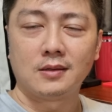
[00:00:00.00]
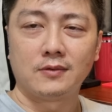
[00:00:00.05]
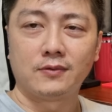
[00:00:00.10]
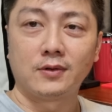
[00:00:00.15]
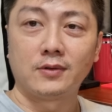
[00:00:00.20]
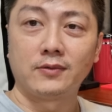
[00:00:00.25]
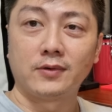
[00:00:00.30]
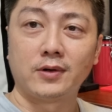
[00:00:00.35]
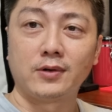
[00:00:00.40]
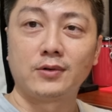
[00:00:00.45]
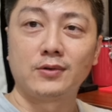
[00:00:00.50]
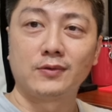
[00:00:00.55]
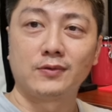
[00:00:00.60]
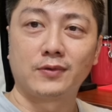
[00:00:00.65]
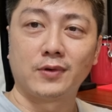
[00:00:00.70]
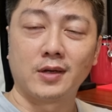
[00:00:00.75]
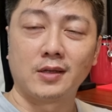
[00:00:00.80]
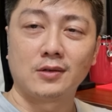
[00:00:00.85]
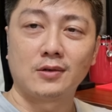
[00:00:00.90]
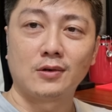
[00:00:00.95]
from a very good
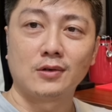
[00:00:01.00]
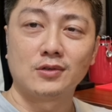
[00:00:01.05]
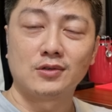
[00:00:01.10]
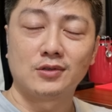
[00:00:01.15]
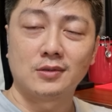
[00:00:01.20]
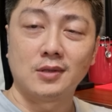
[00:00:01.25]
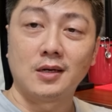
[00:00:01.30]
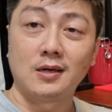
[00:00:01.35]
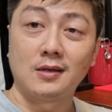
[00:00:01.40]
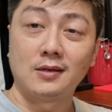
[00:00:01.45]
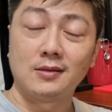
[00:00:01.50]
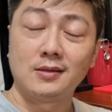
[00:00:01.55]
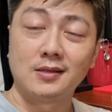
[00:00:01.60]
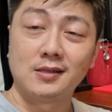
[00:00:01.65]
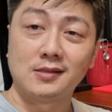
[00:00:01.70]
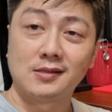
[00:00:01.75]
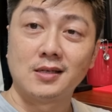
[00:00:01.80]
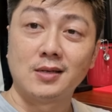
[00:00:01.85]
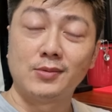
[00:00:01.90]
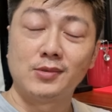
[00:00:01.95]
friend called,
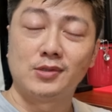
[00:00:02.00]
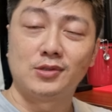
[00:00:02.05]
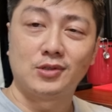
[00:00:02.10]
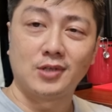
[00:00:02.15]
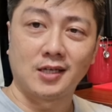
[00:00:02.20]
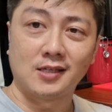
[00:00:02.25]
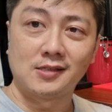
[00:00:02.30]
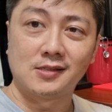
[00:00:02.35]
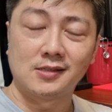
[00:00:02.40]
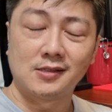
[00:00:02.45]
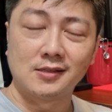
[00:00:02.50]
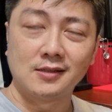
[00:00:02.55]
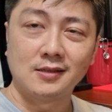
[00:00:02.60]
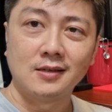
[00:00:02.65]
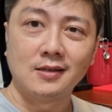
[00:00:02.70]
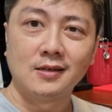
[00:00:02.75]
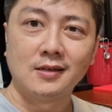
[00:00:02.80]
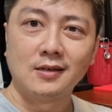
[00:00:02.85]
his name is Jensen.